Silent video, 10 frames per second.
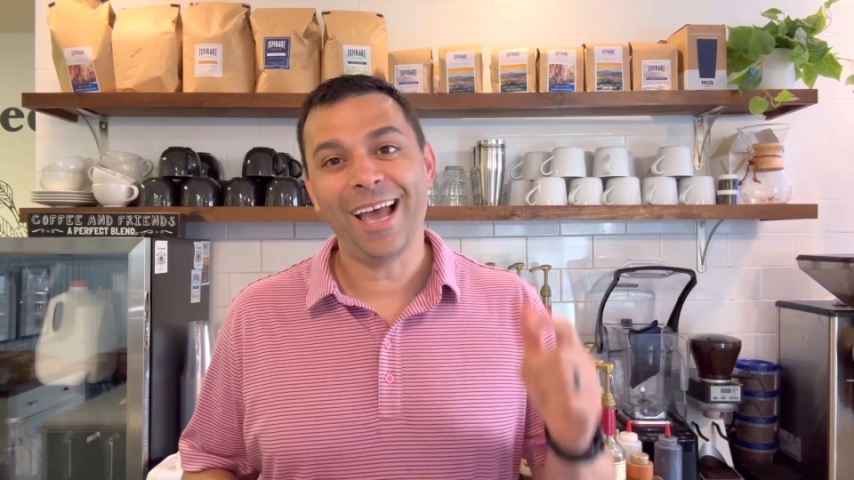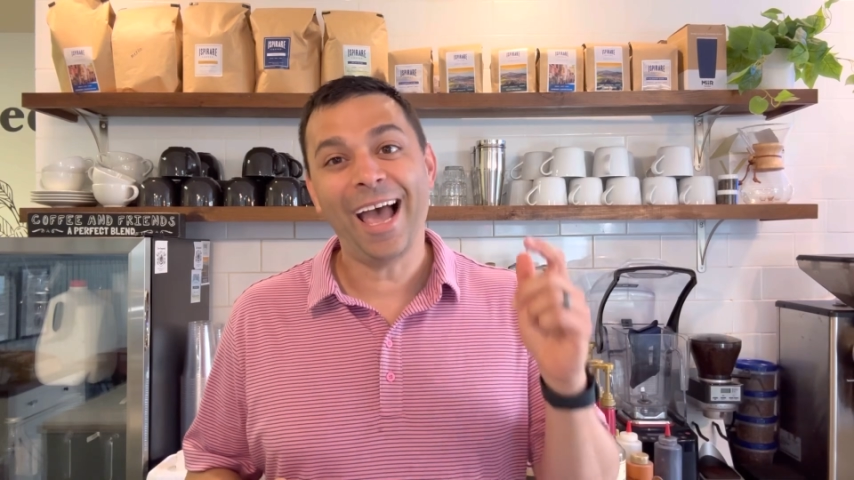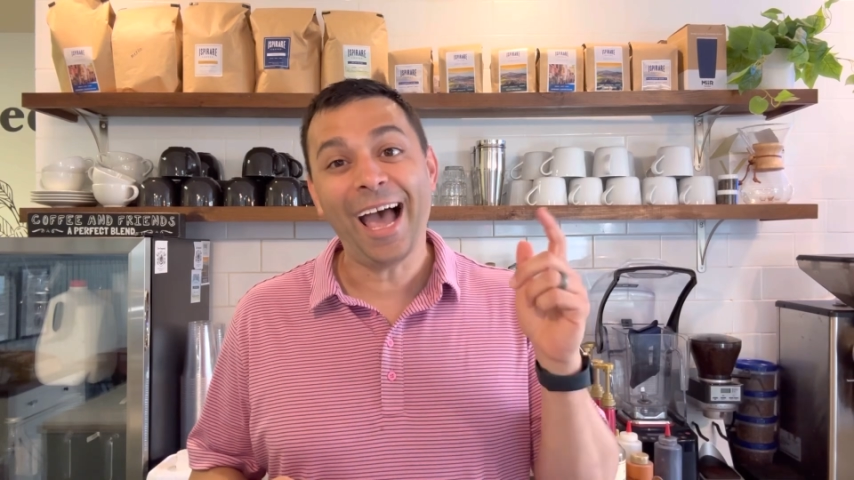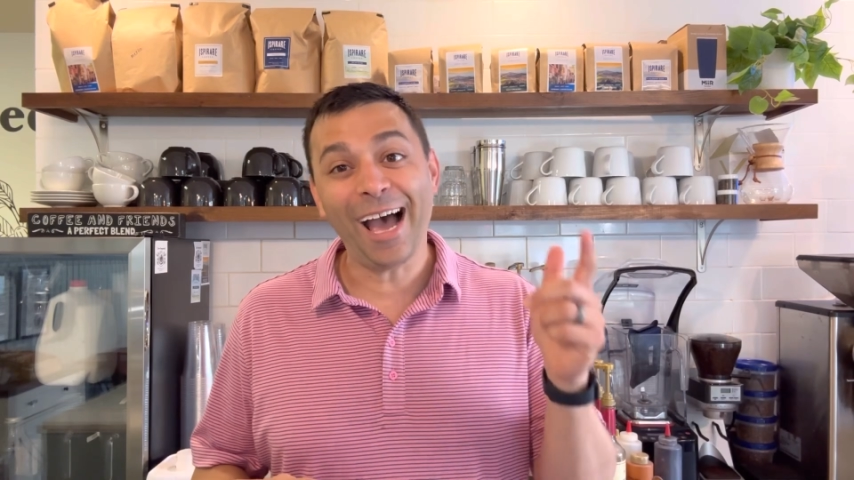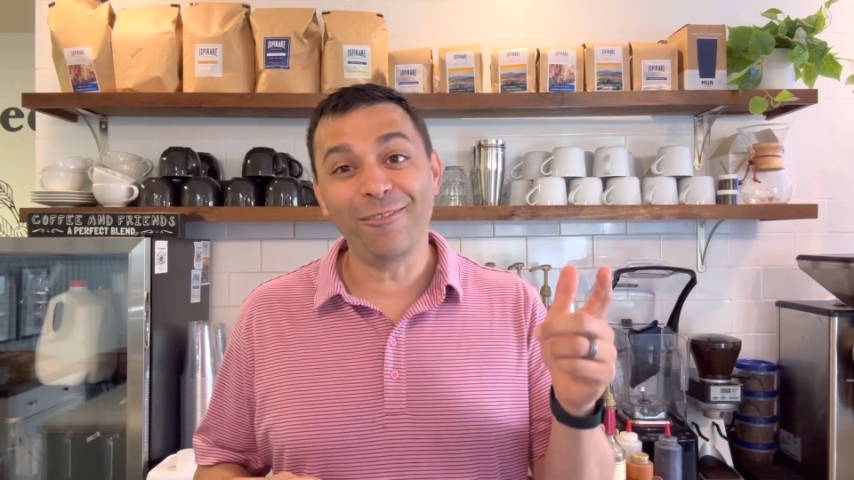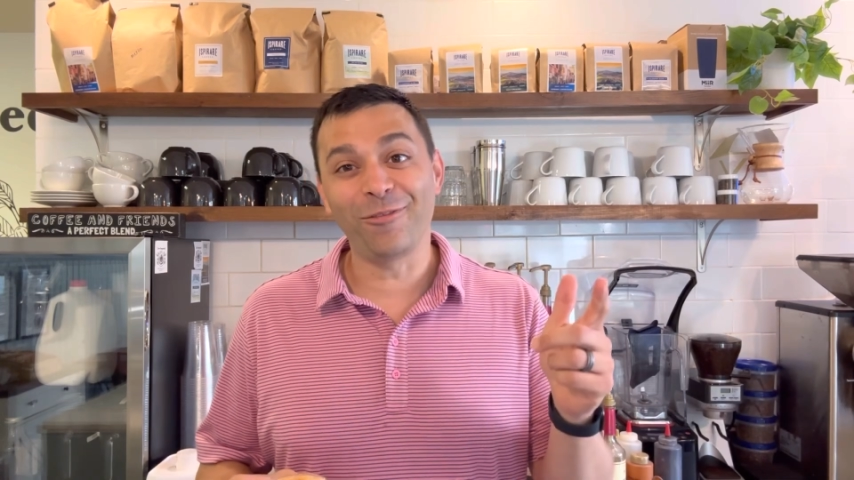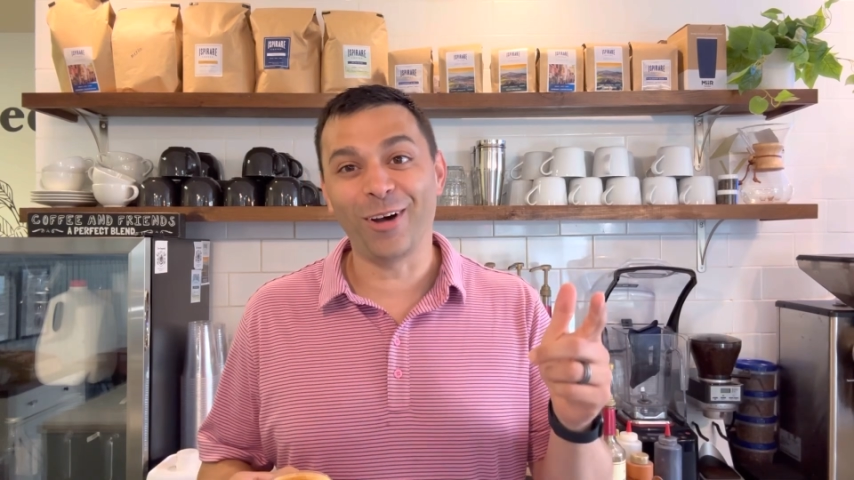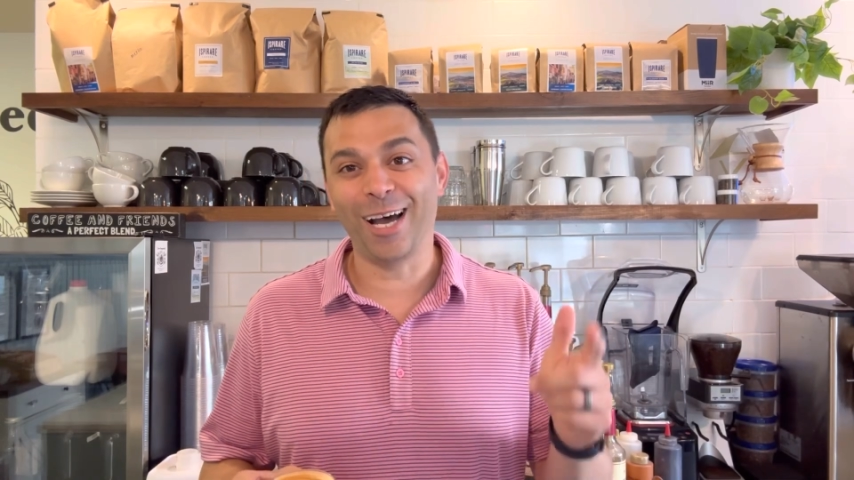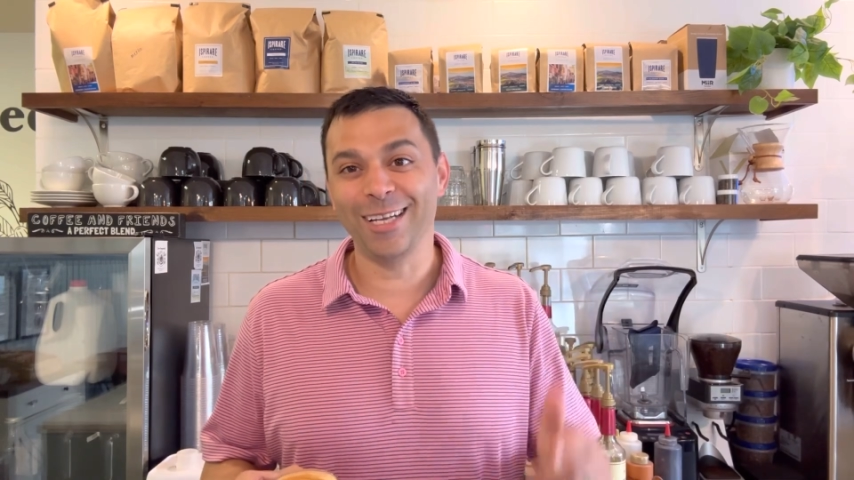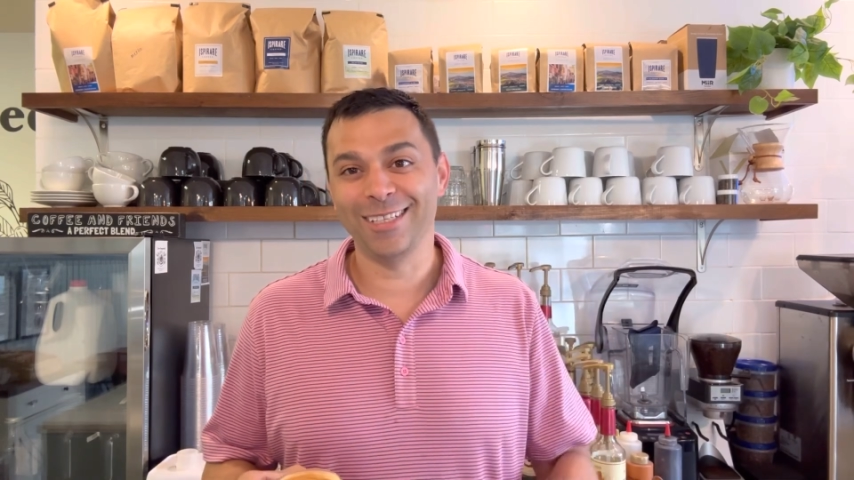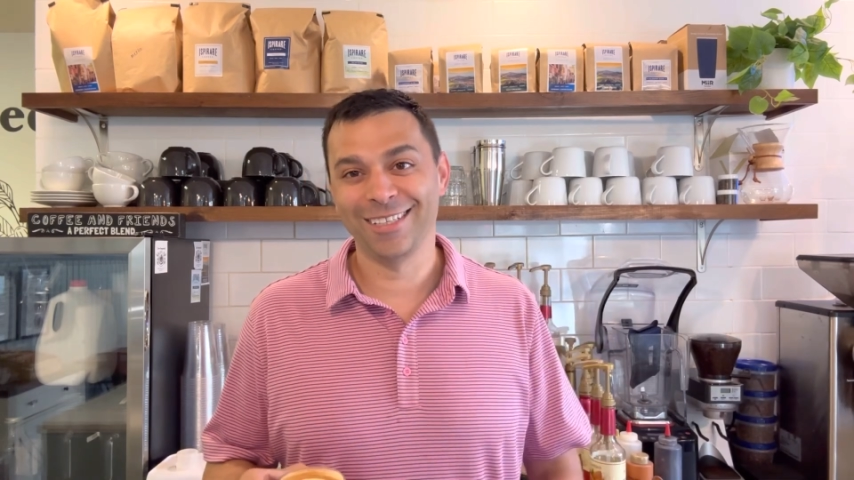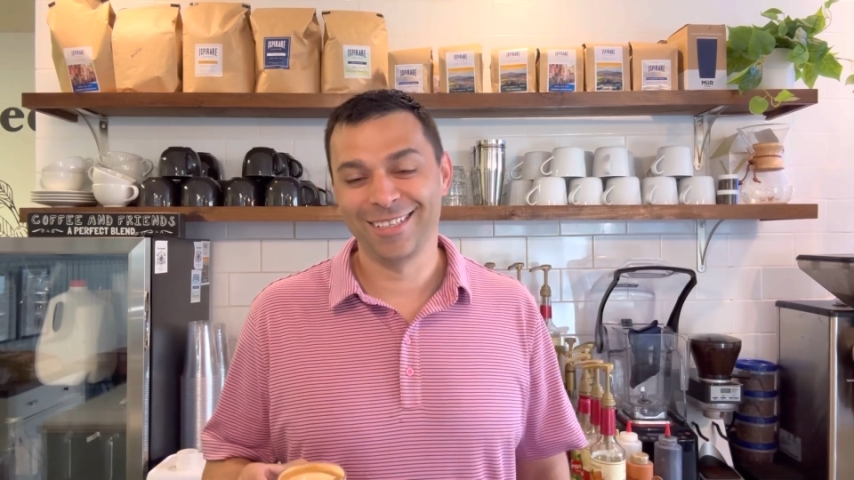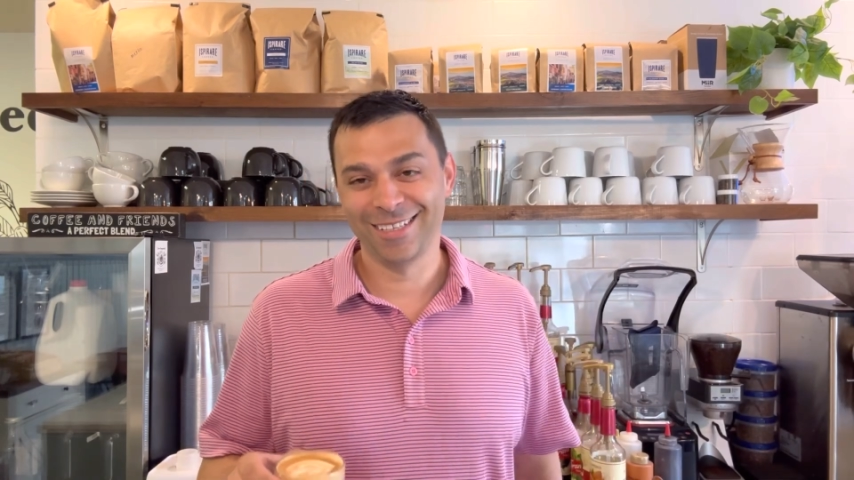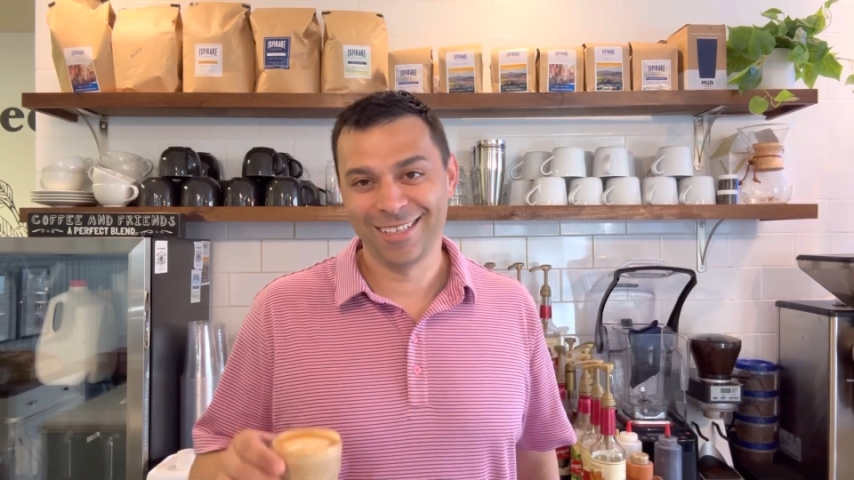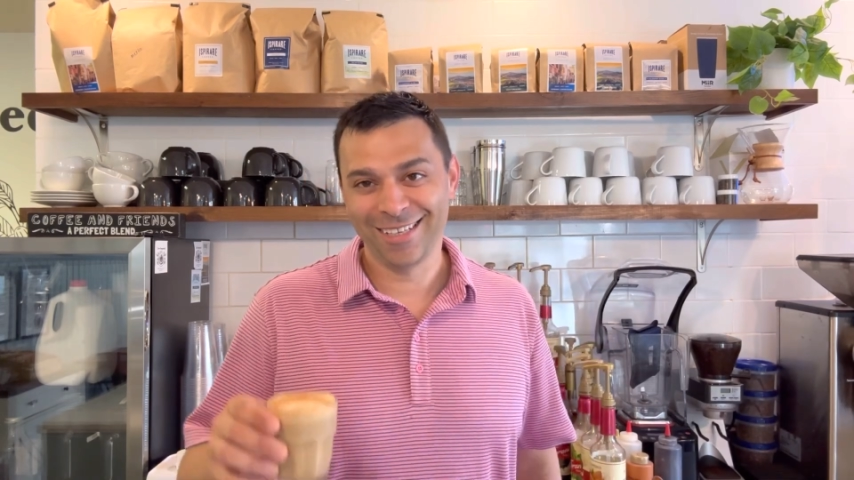have fun,
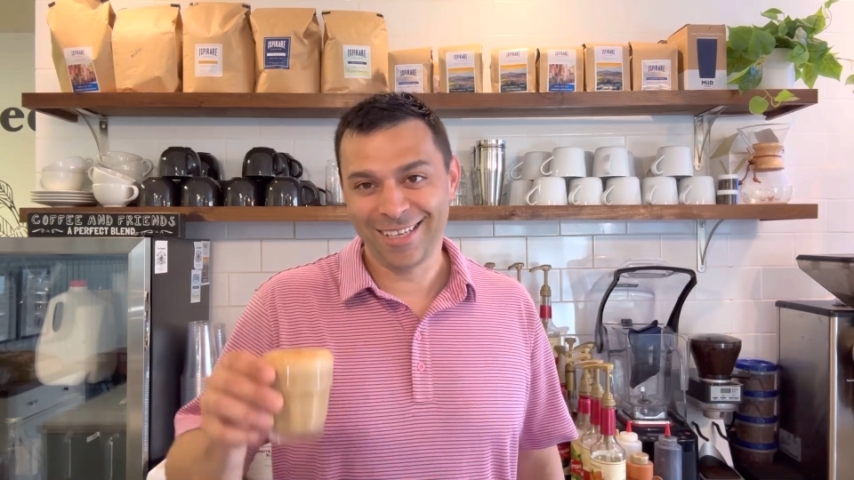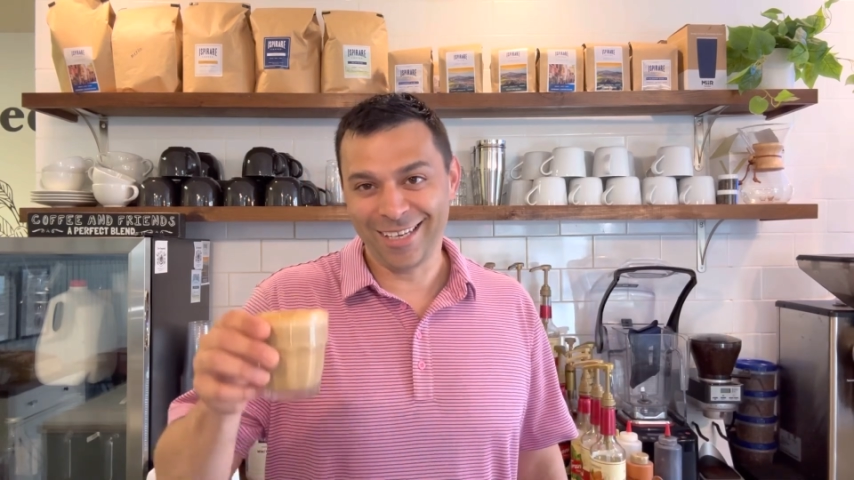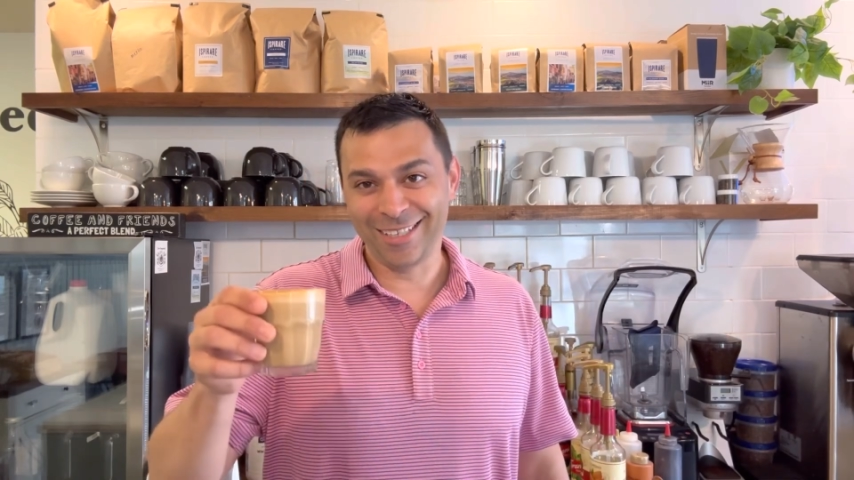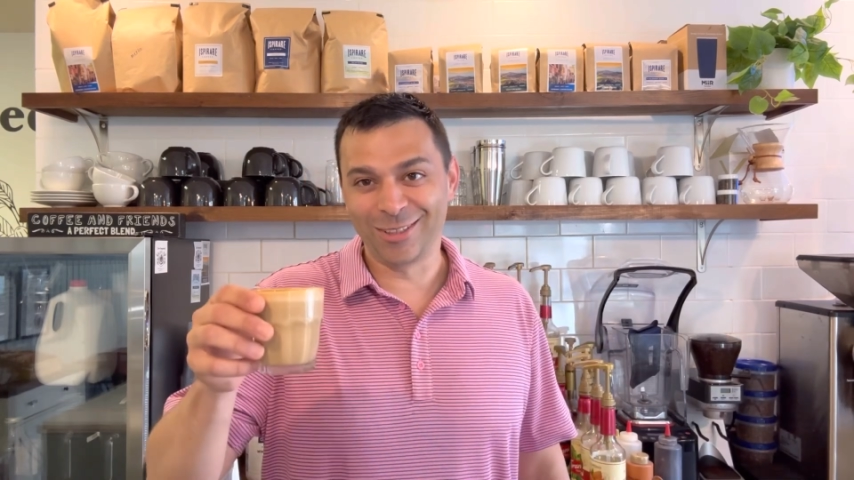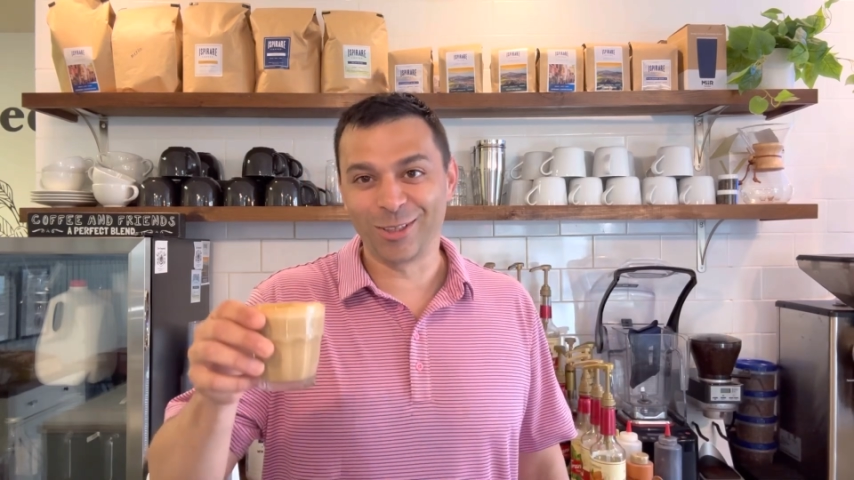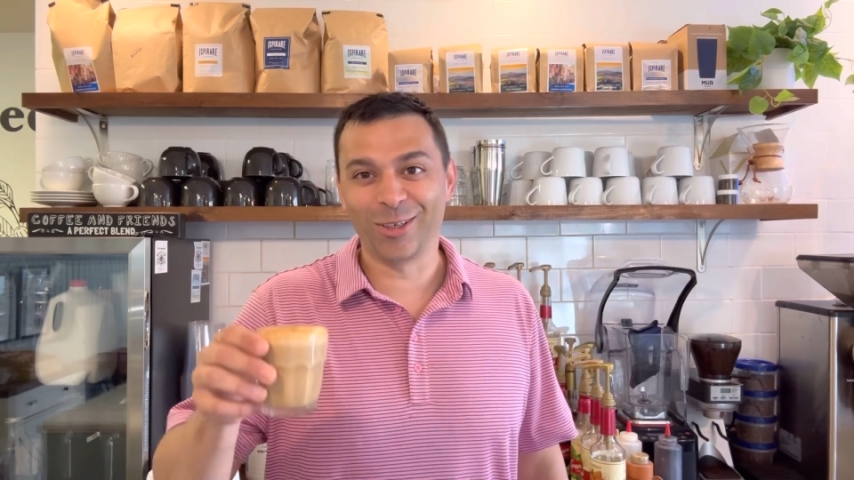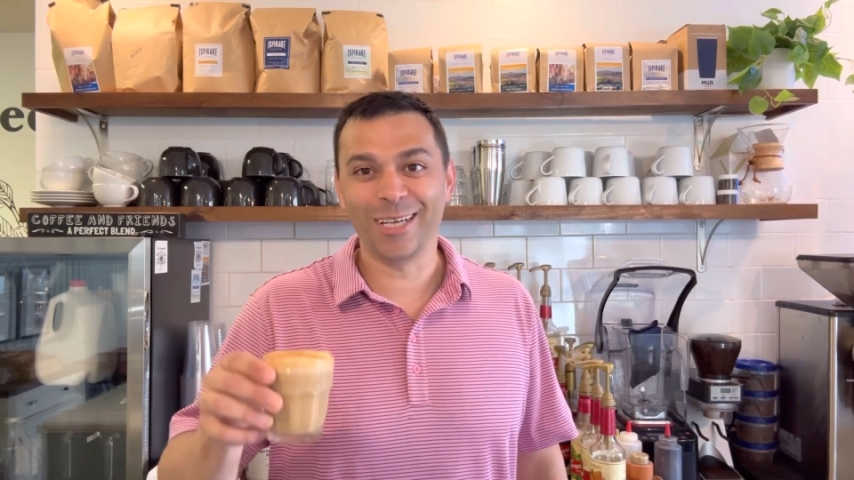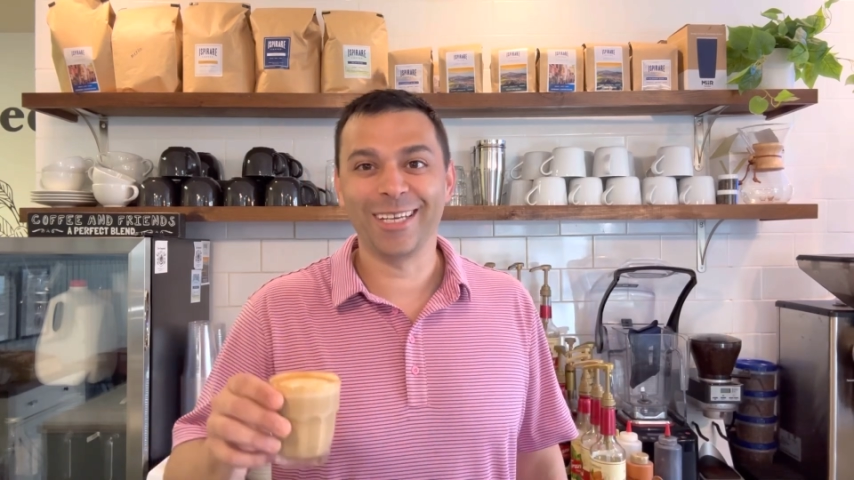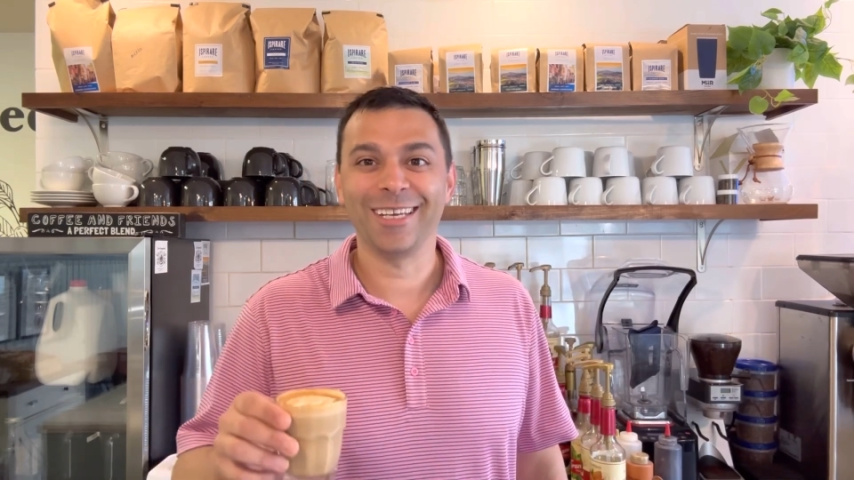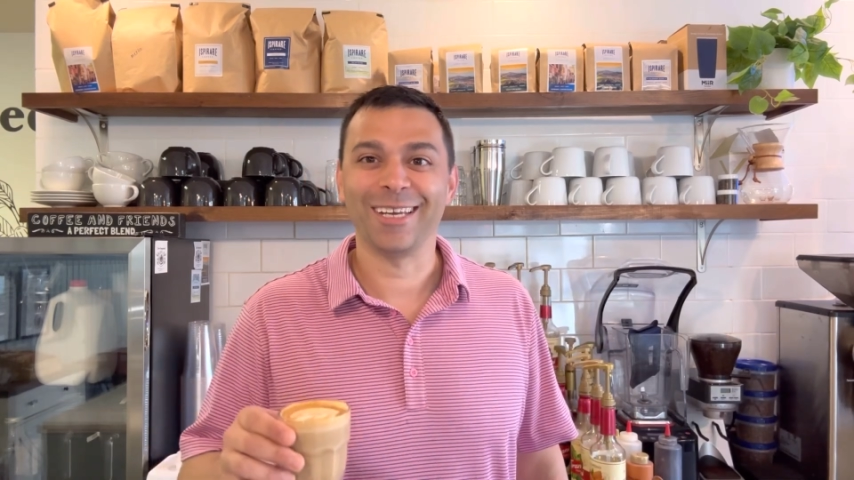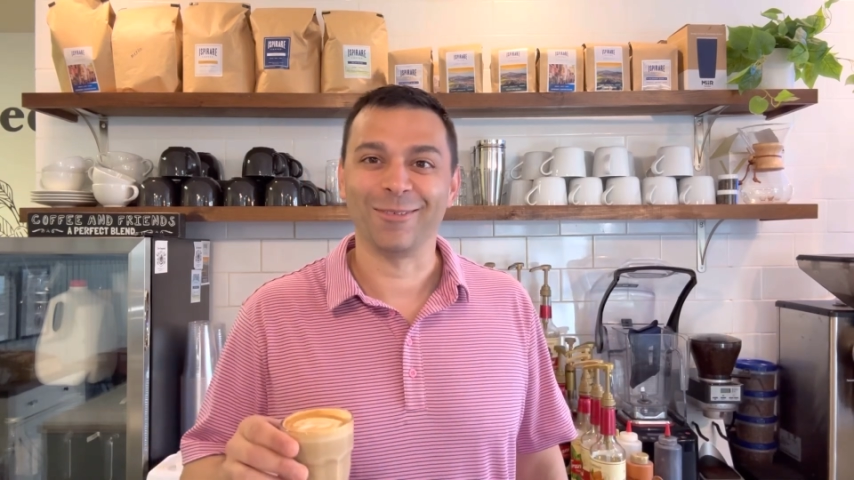enjoy.